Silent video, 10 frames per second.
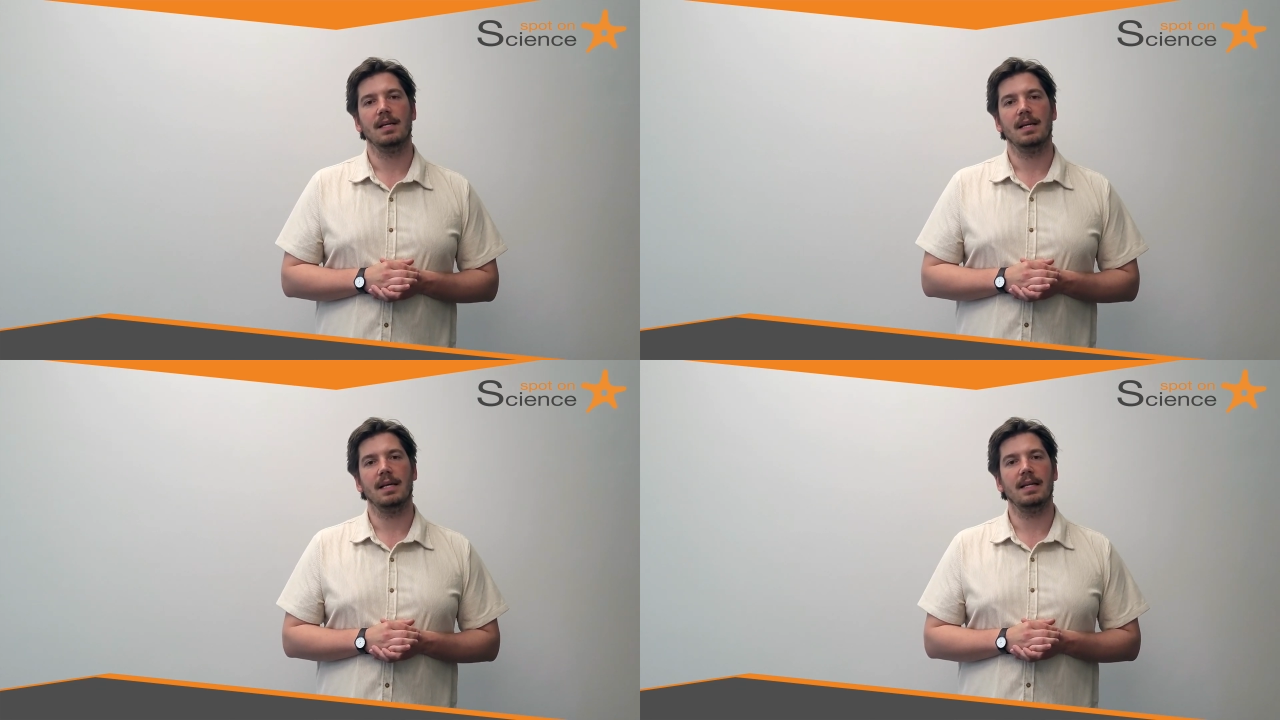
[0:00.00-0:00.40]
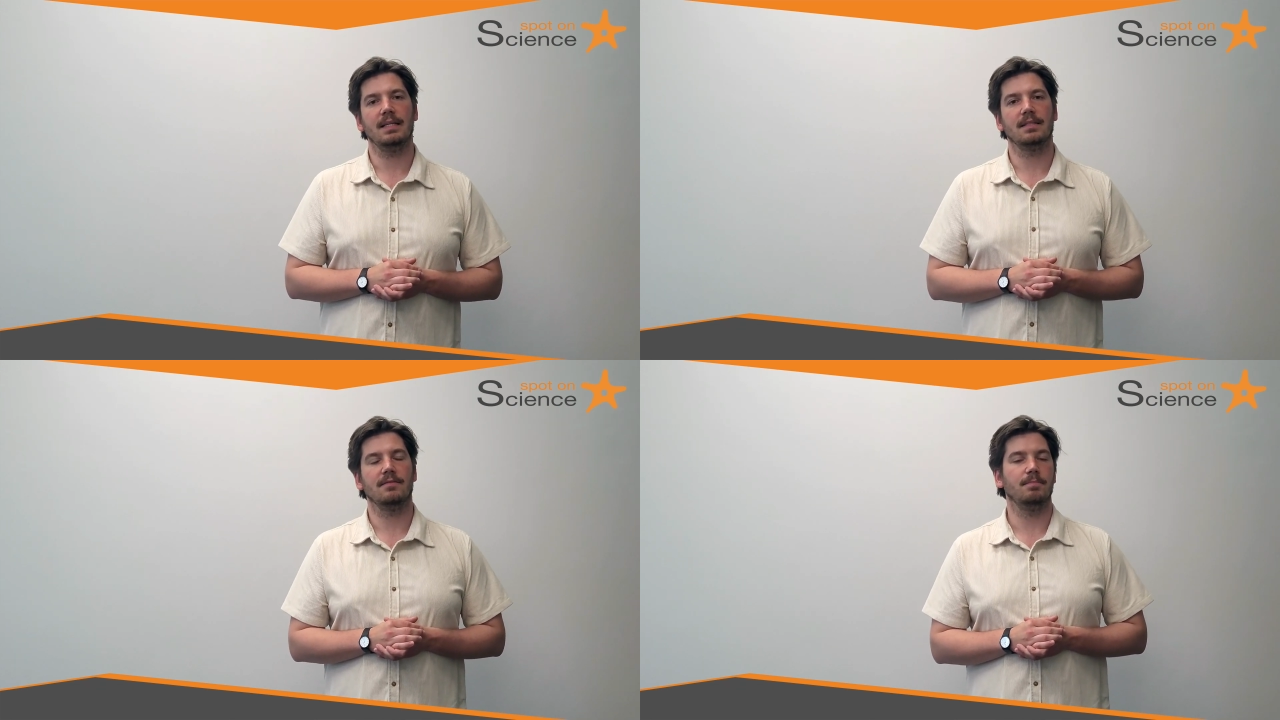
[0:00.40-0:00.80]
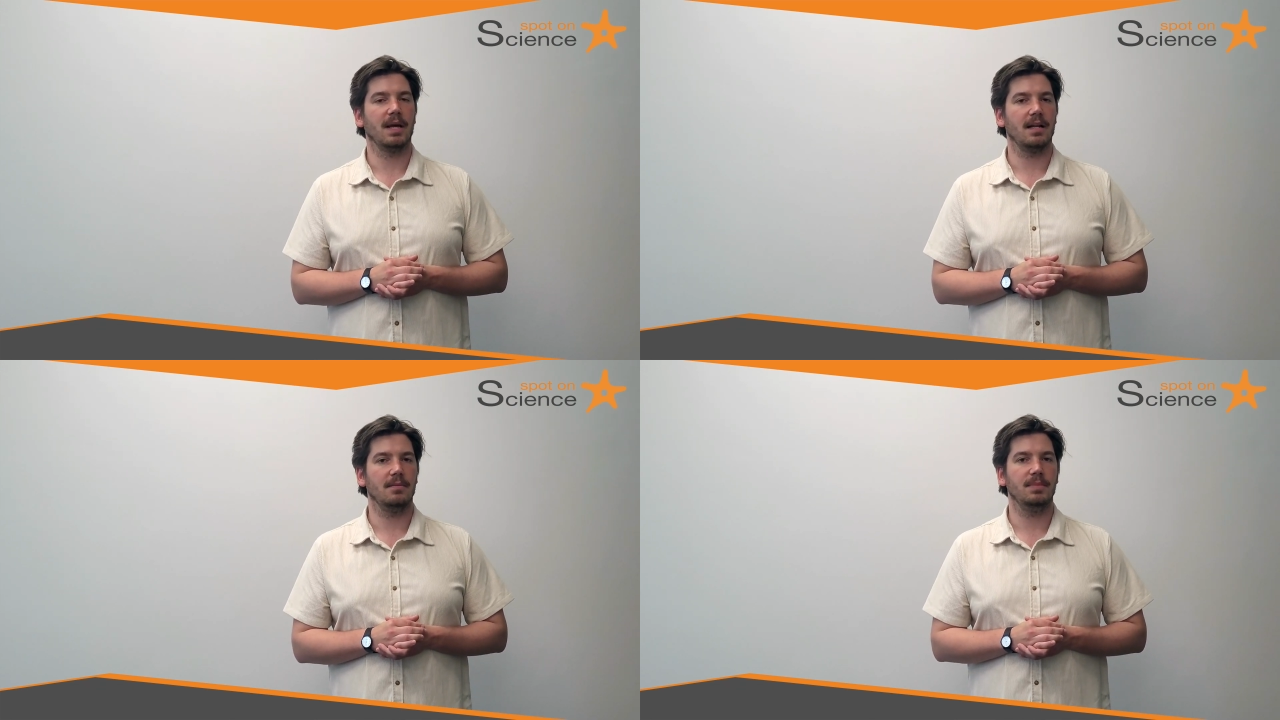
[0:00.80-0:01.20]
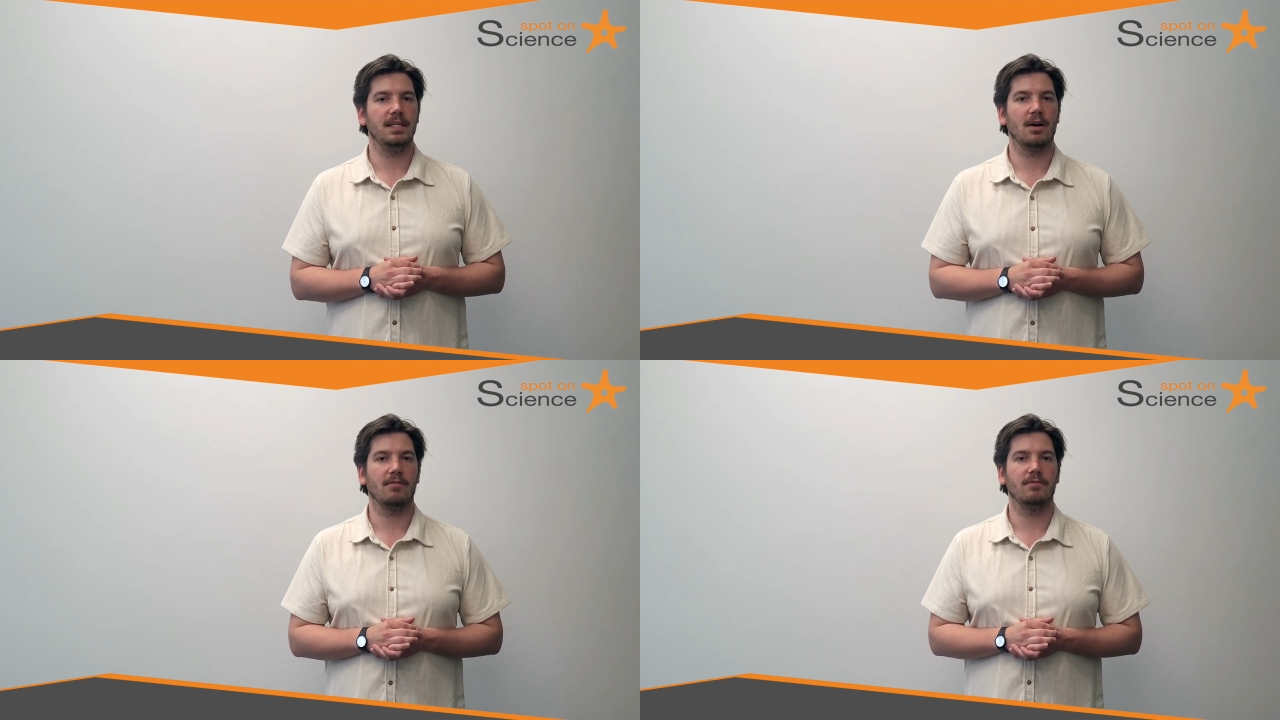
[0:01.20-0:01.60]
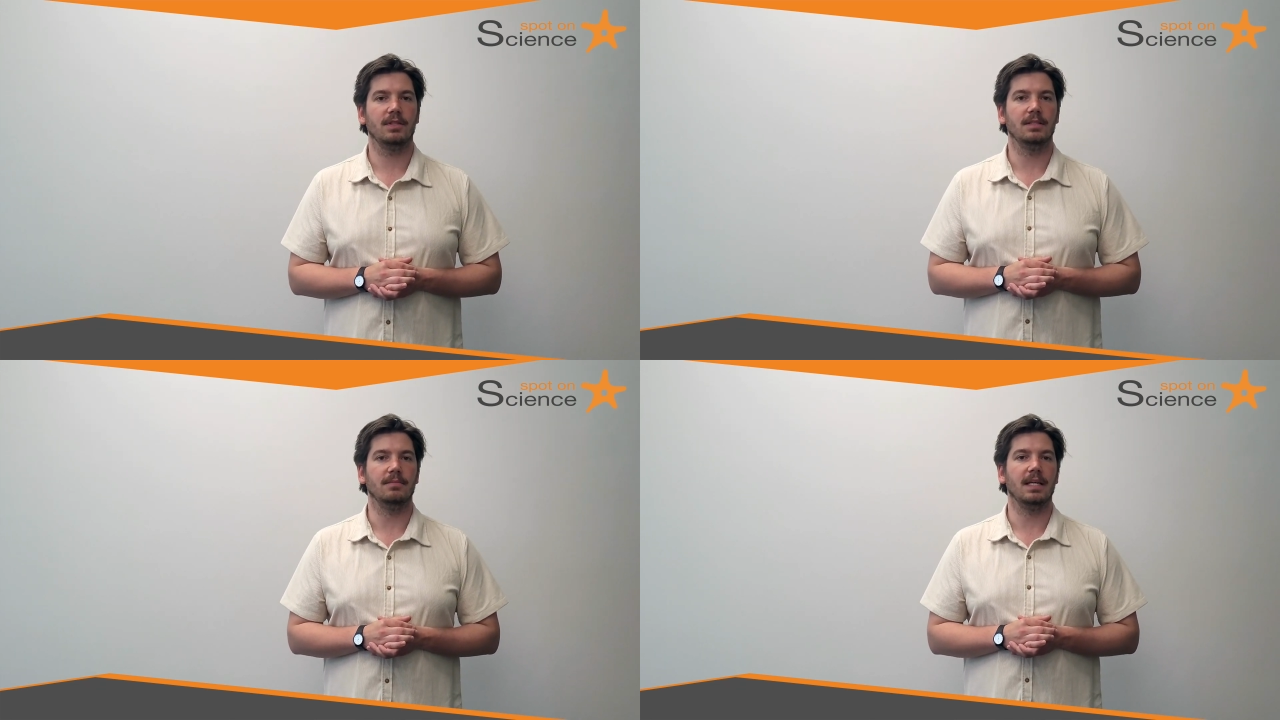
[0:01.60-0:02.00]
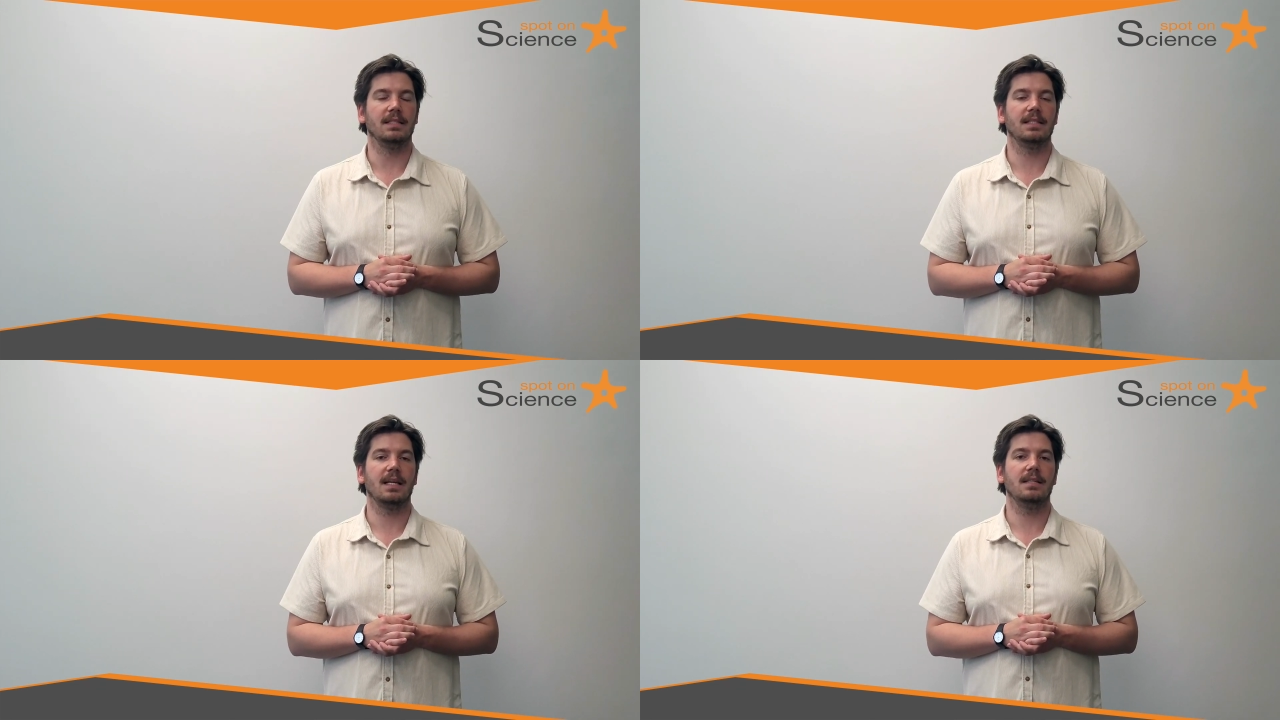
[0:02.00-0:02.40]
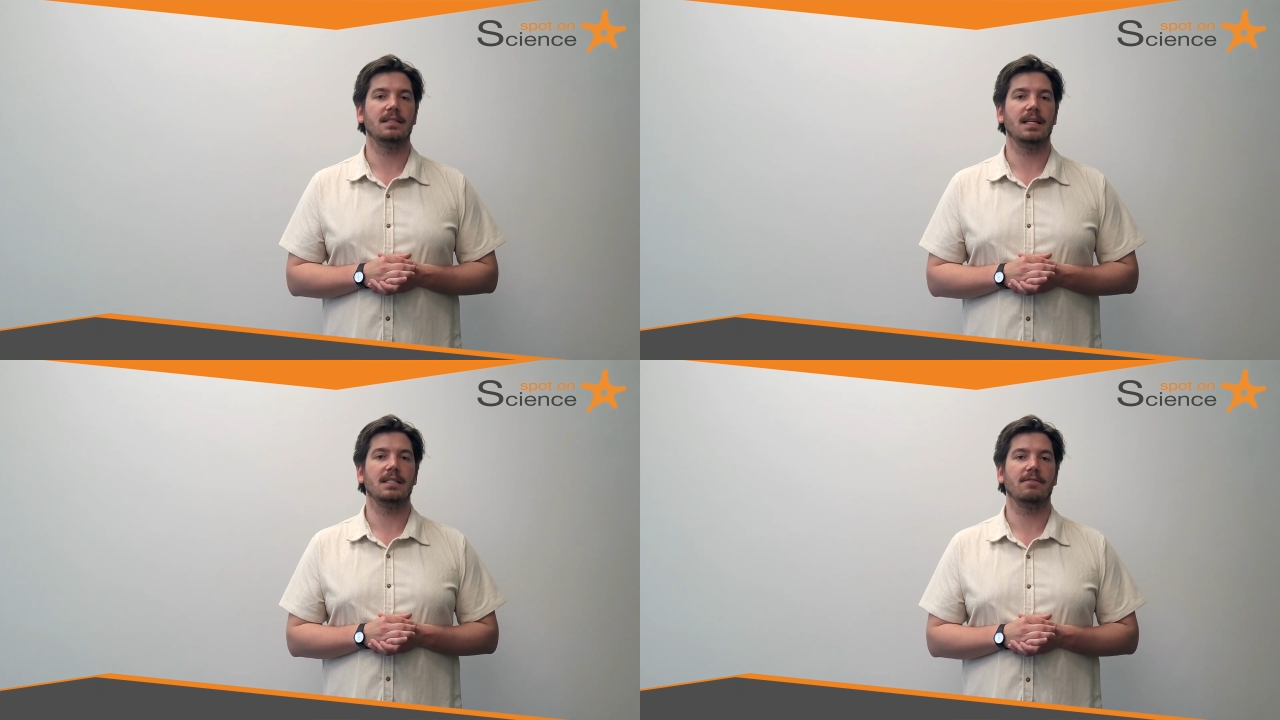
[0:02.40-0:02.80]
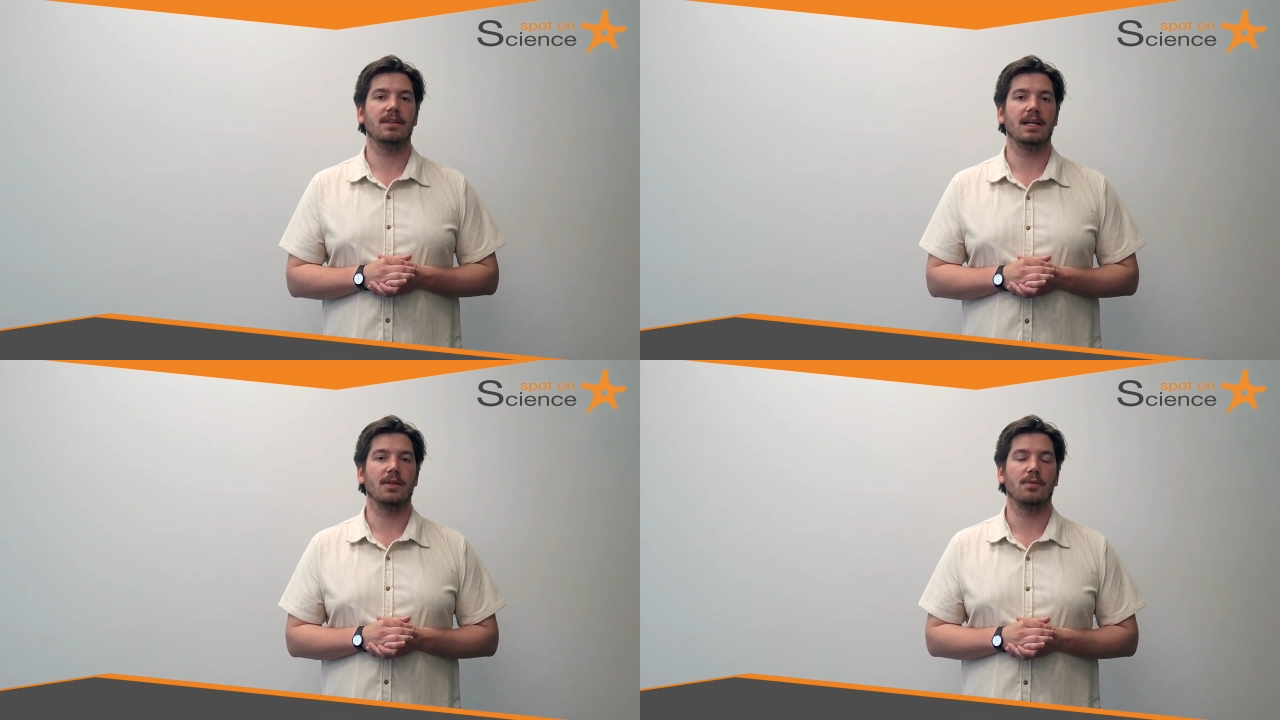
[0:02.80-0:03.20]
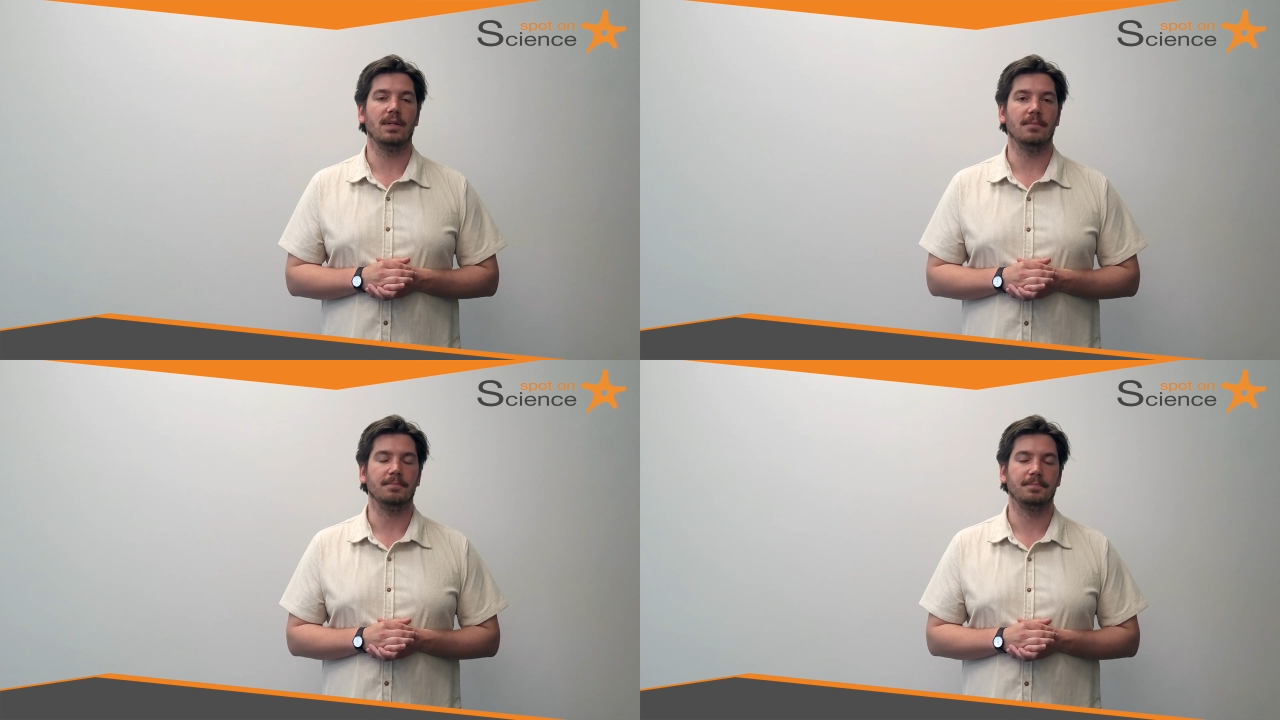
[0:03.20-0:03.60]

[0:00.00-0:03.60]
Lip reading: It is panel B of extended data figure 3.